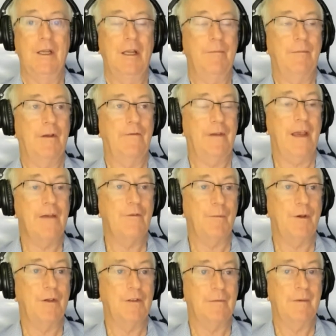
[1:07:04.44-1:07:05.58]
My favourite
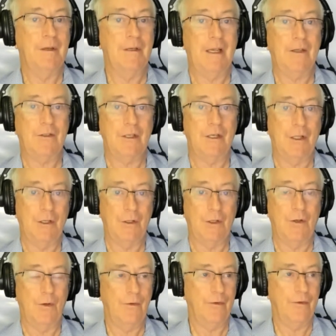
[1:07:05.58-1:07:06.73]
piece of mendacity in the
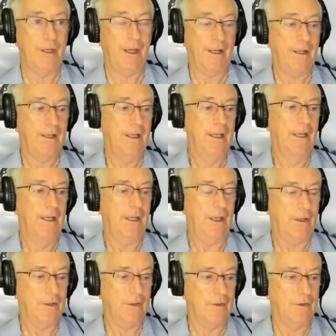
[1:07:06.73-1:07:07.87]
whole thing
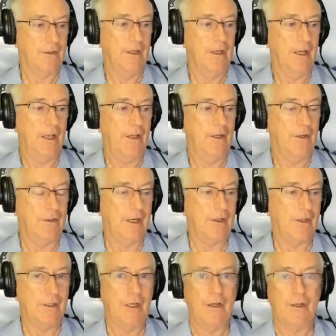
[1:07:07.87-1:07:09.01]
is in a
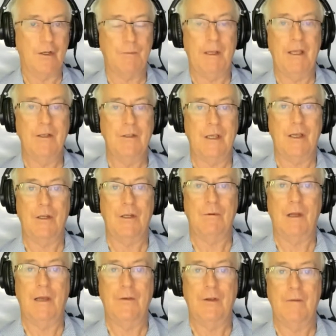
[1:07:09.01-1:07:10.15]
section he explains how you
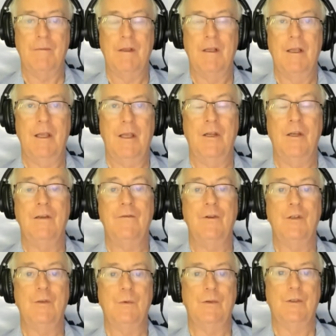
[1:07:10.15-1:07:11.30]
derive a, an
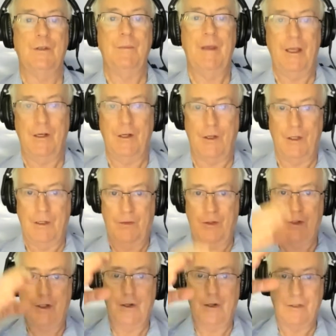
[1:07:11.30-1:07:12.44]
individual's demand curve, and
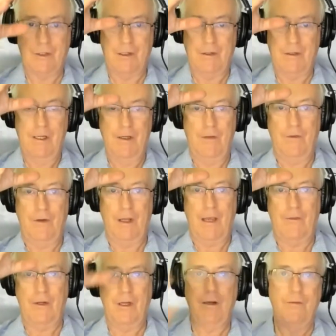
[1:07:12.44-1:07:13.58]
shows that if you
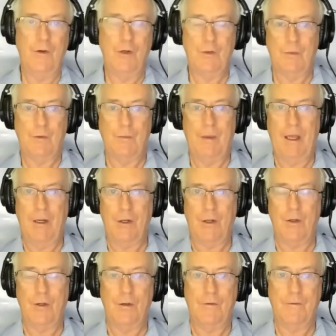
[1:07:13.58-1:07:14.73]
have an individual demand
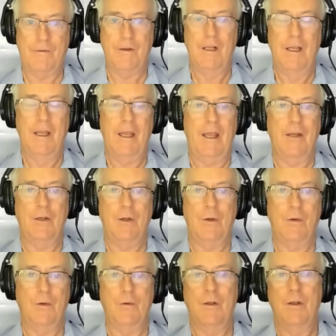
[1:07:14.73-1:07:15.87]
curve and
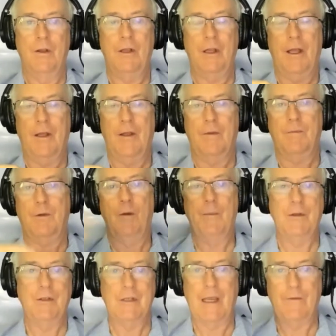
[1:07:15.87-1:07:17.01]
you Uh,
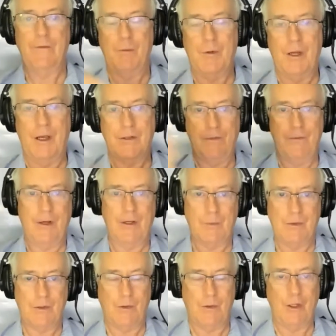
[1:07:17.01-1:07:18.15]
compensate for price effects,
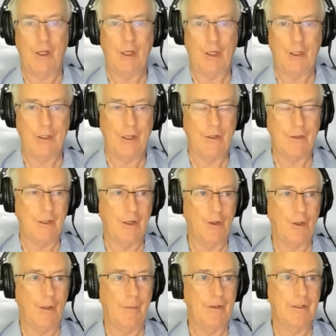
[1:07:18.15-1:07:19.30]
what's called a Hicksian
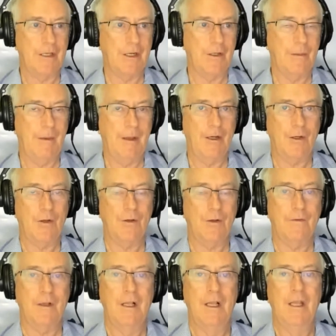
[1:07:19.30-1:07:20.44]
compensated demand curve,
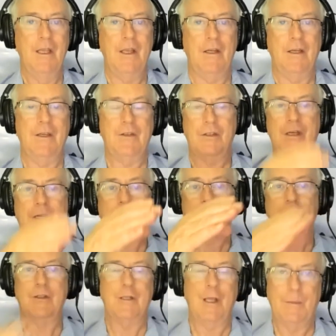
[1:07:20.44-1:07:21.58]
it necessarily
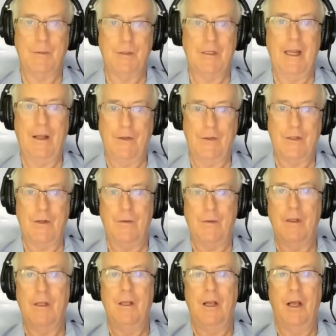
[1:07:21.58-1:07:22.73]
slopes down. So
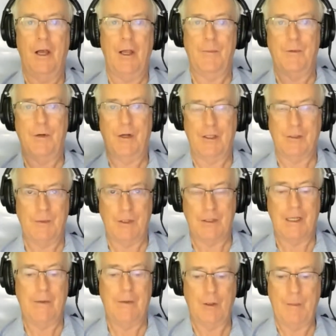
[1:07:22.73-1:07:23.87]
higher mm. price means
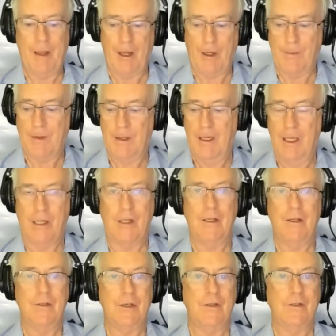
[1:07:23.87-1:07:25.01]
lower demand. And he mm. then
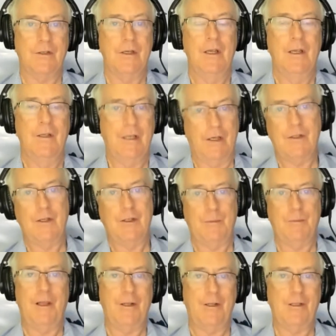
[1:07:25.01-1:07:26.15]
says, does this
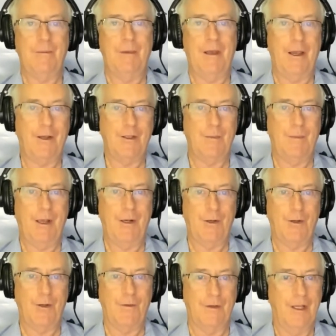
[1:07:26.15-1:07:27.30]
apply to the market demand
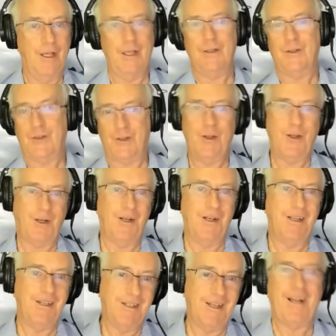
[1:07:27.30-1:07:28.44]
curve? It
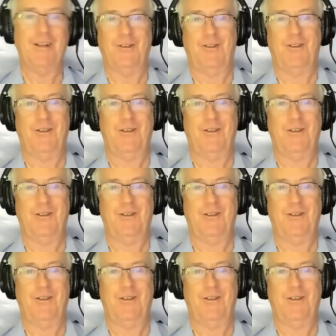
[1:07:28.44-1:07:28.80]
certainly does.